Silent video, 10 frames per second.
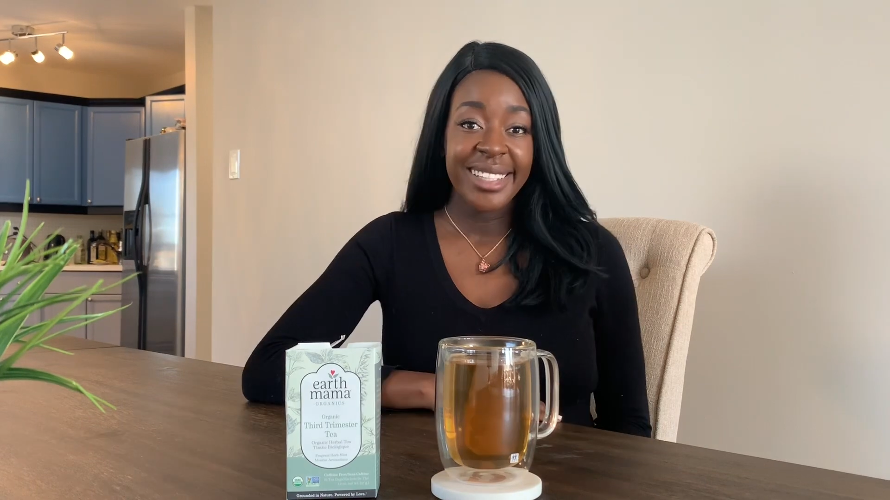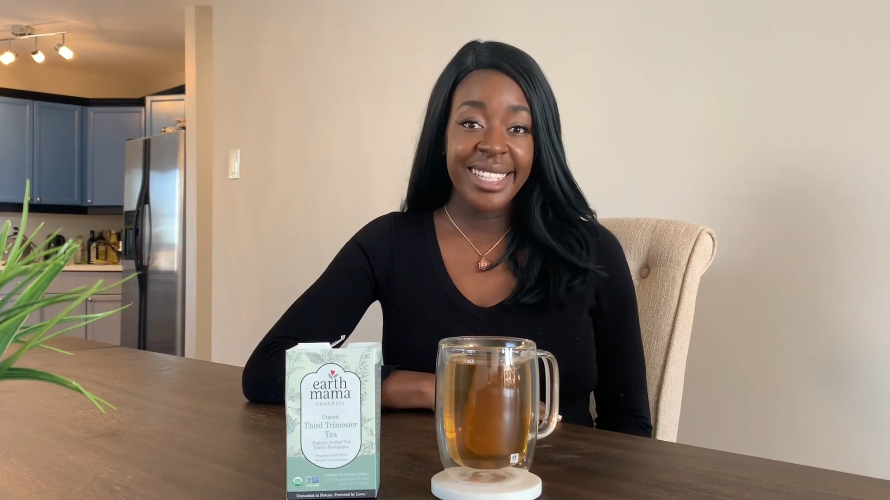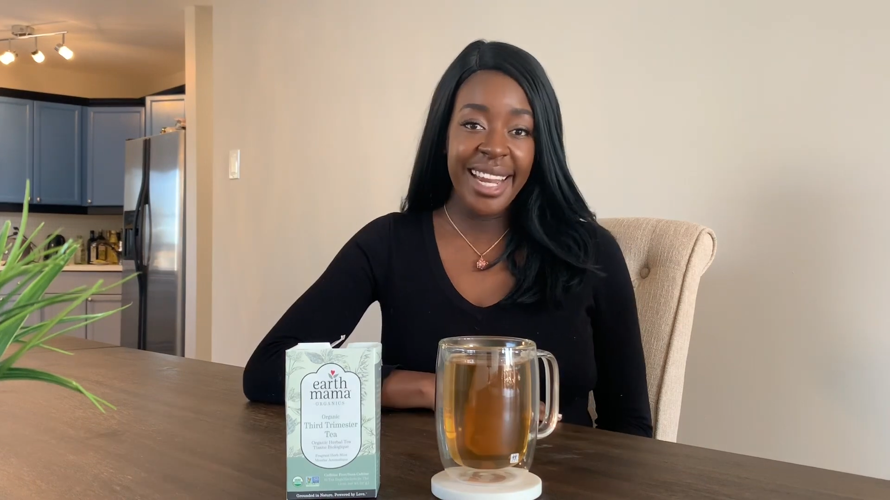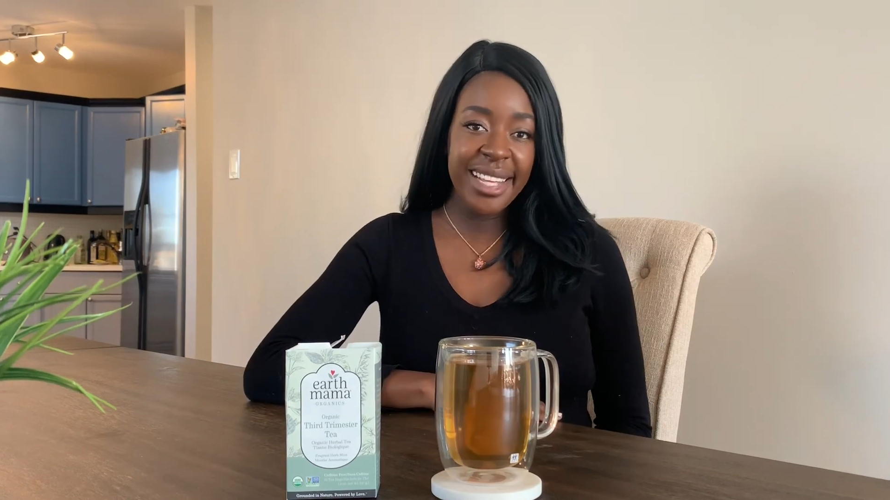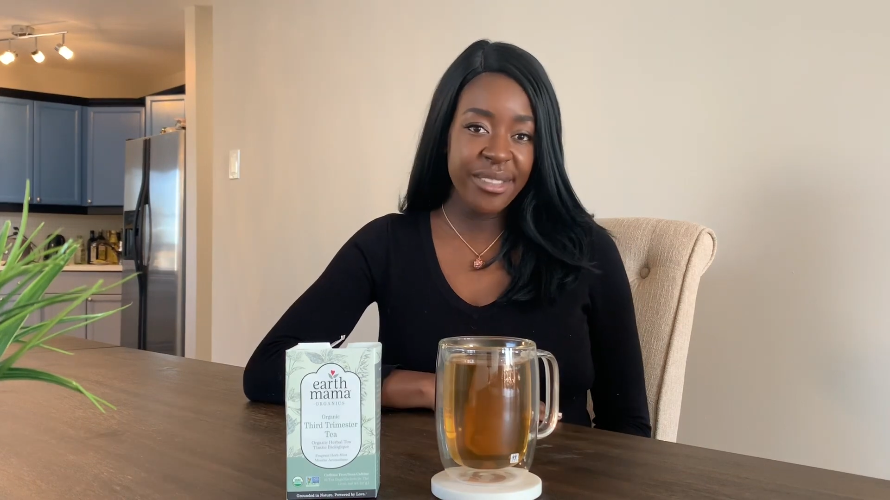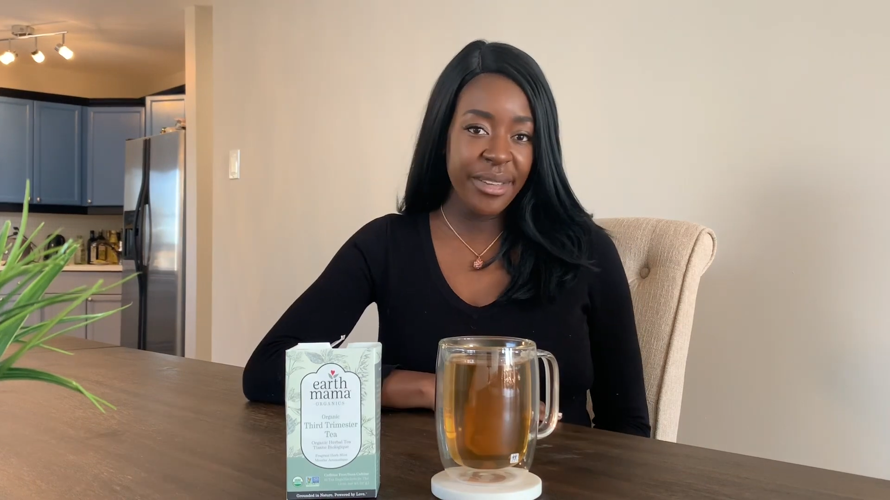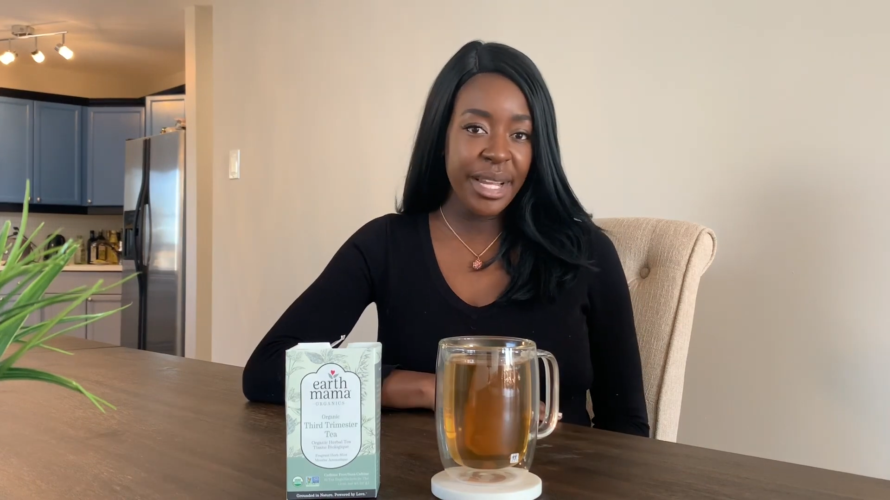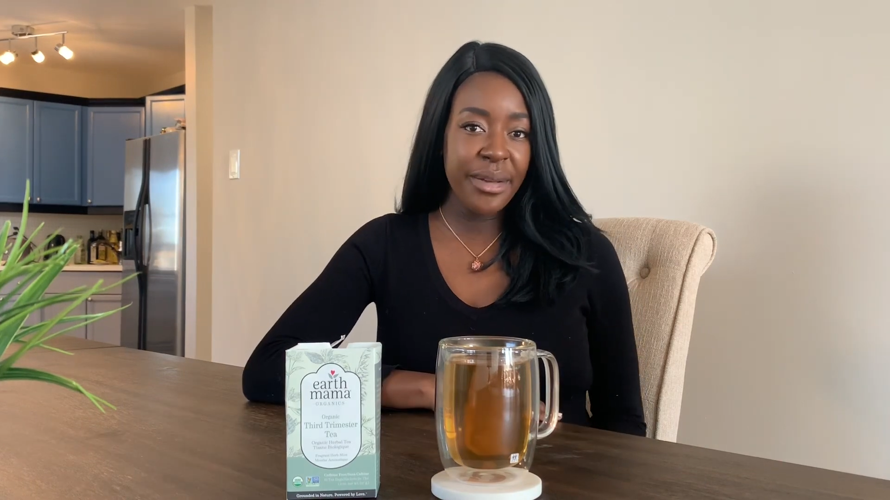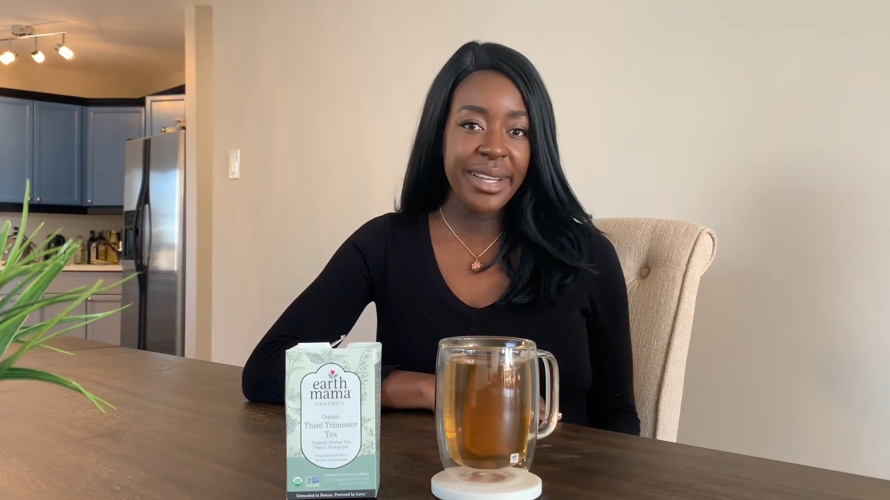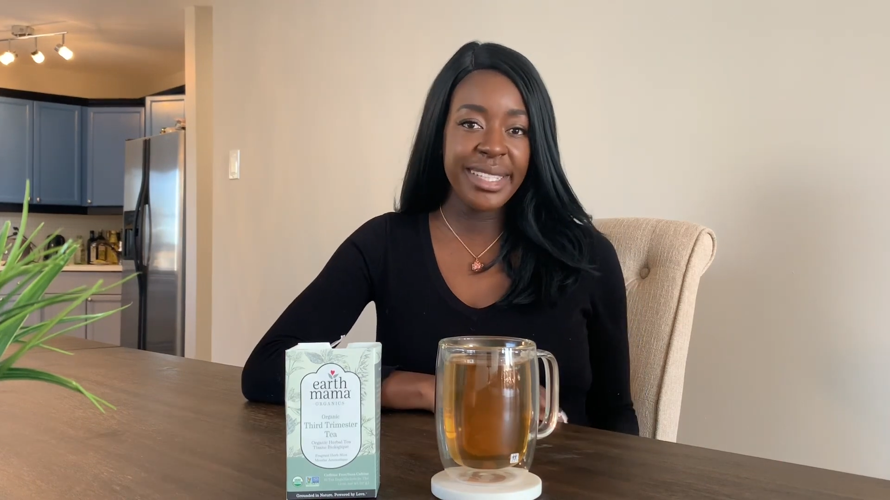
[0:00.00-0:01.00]
Today's
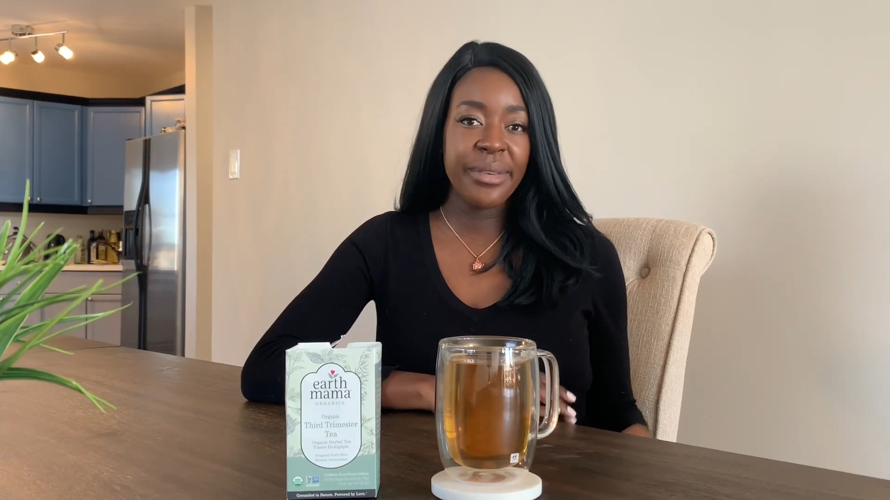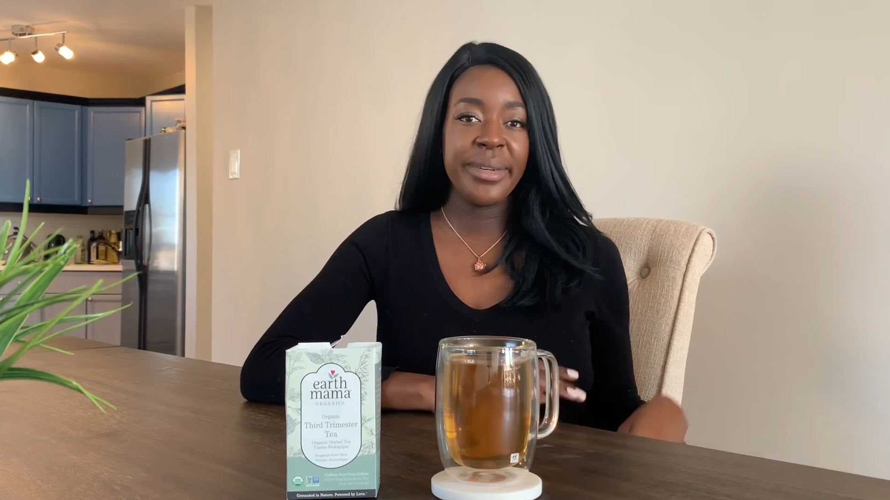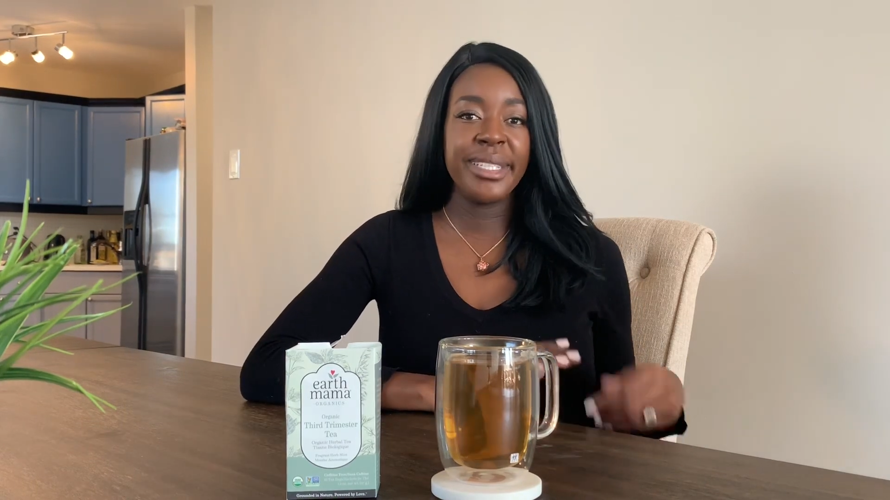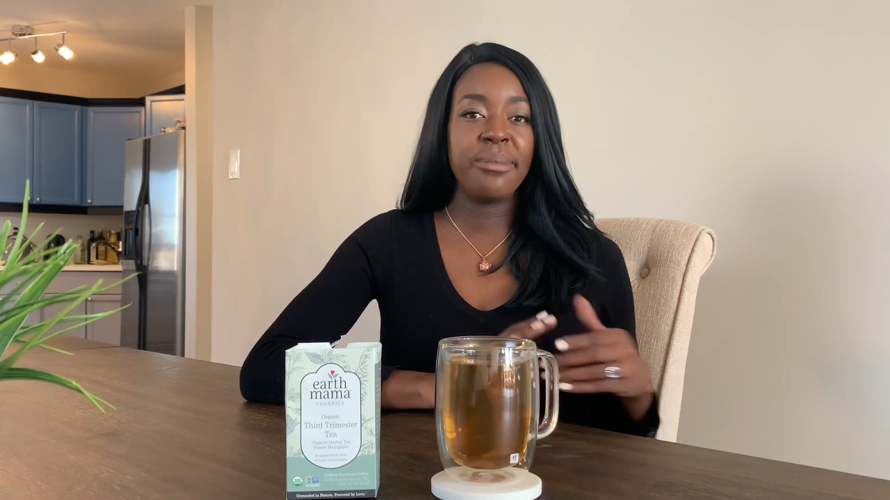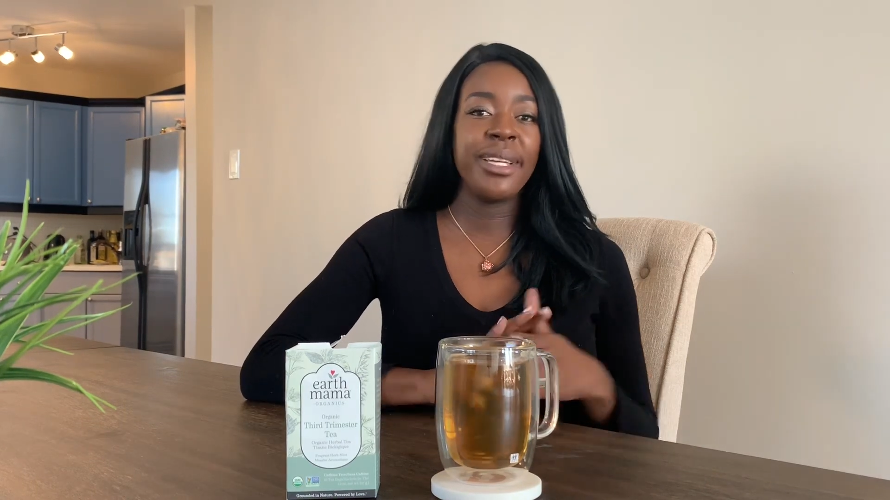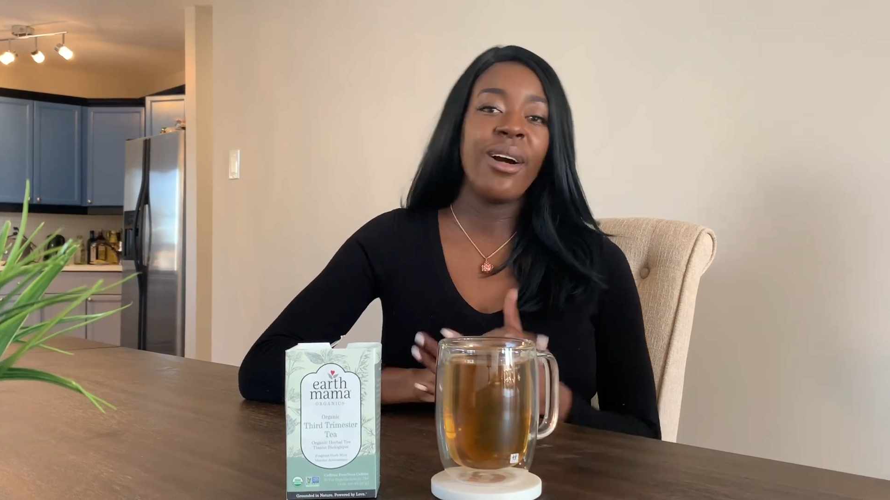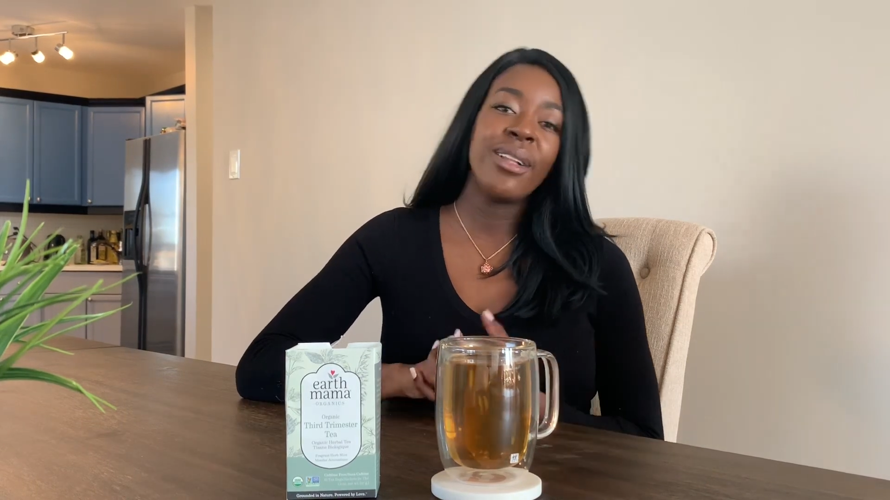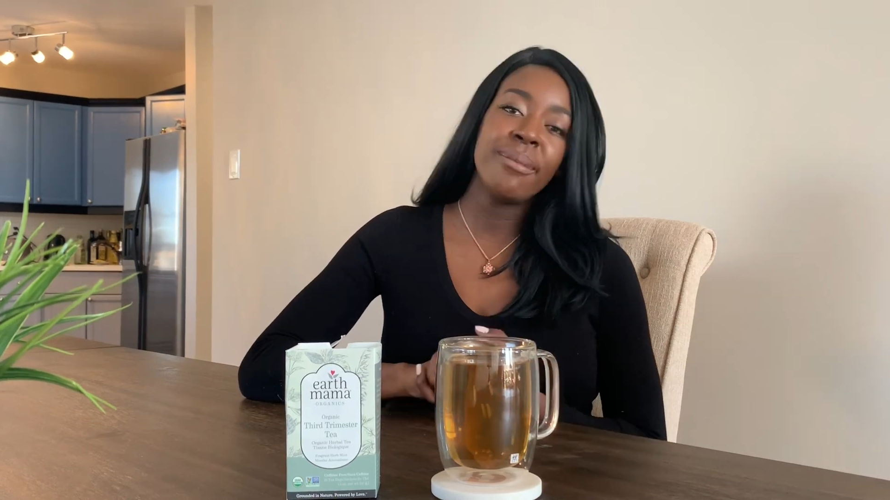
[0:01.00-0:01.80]
video is going to be all